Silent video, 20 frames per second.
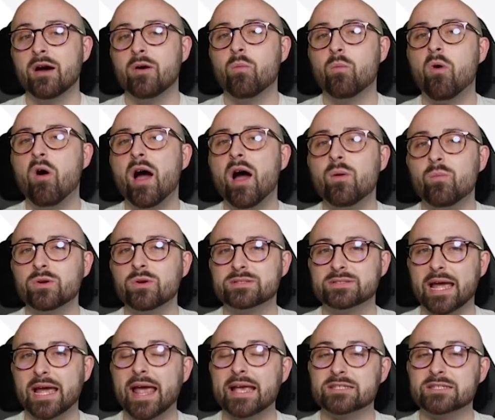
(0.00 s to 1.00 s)
What I would
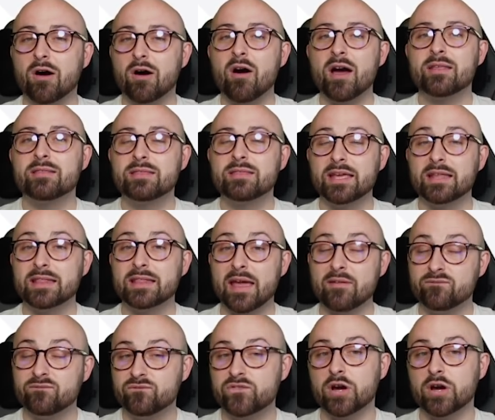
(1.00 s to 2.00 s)
say is I think
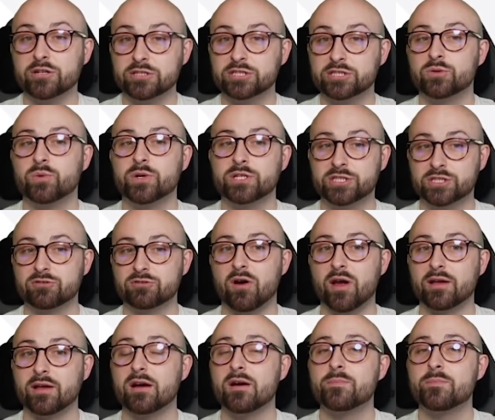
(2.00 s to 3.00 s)
their first choice
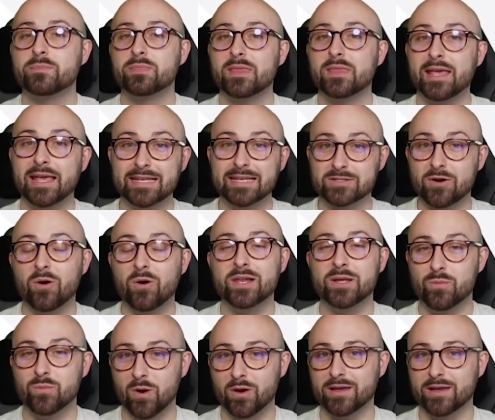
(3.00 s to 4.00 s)
striker is
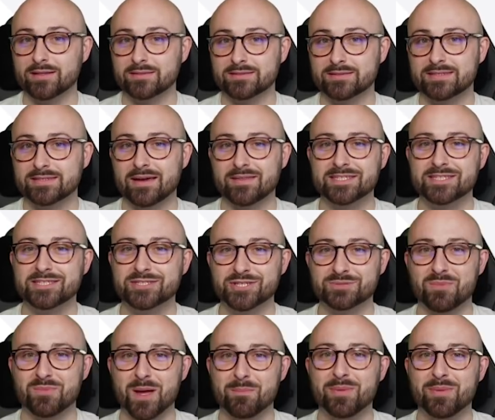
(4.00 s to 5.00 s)
Ollie Watkins. Now this is
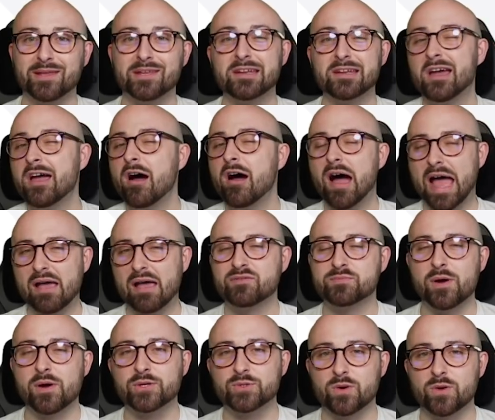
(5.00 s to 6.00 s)
just my opinion. I have
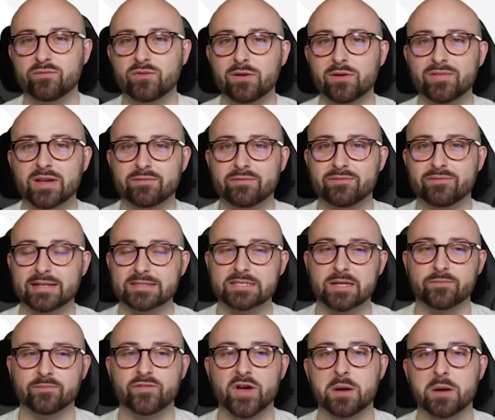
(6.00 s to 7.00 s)
spoke to a few Villa fans to
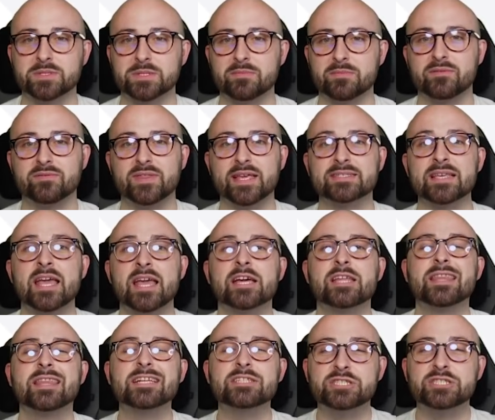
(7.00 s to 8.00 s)
confirm some of this.
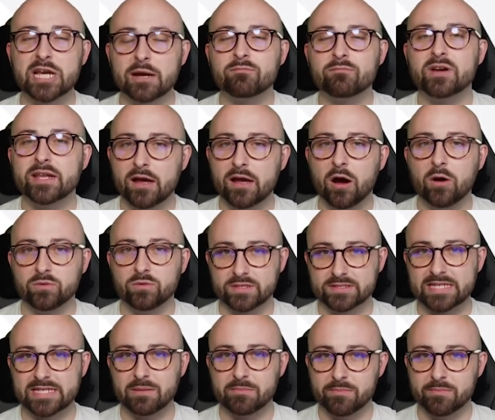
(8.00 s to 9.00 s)
They generally hold the
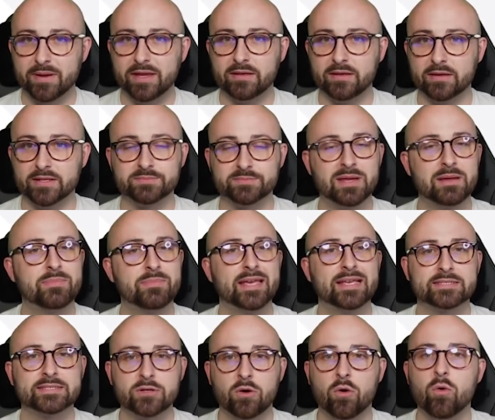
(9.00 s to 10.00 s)
same opinion as me, but
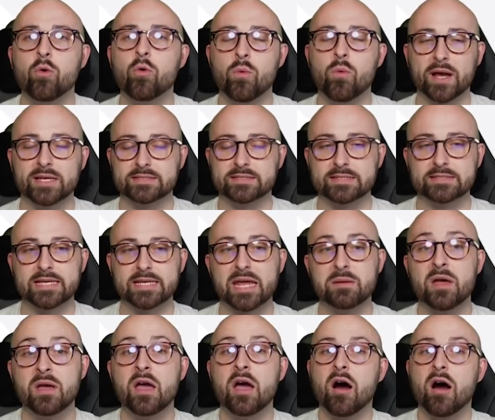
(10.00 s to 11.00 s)
it's not always the
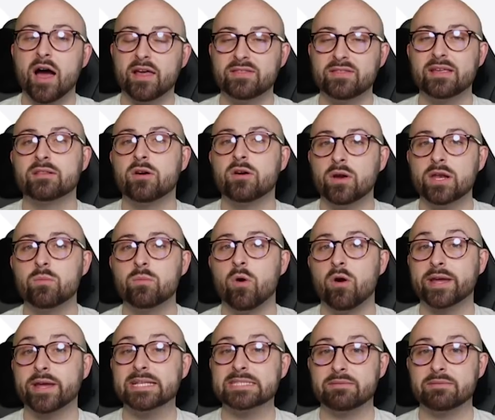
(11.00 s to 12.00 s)
same. I think Ollie
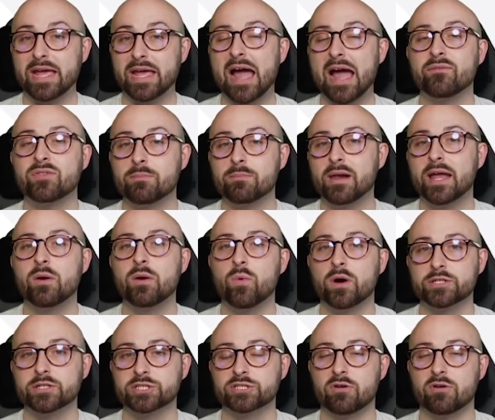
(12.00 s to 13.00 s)
Watkins, if they have to play
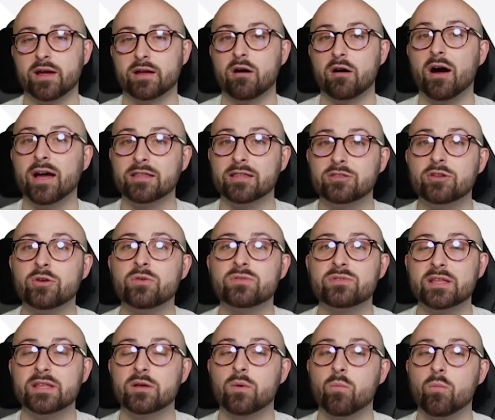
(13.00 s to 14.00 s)
one striker, I do
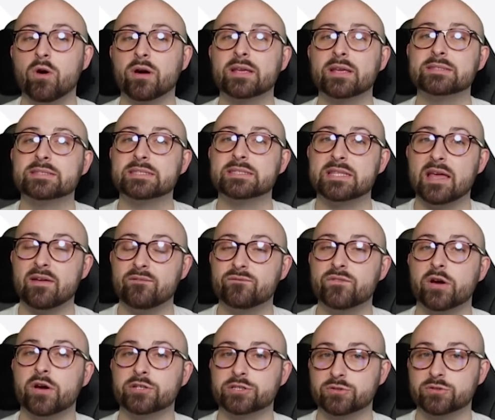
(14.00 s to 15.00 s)
think that Watkins is their
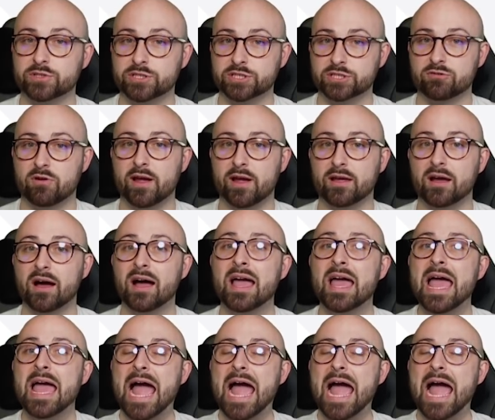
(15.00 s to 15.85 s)
first choice striker.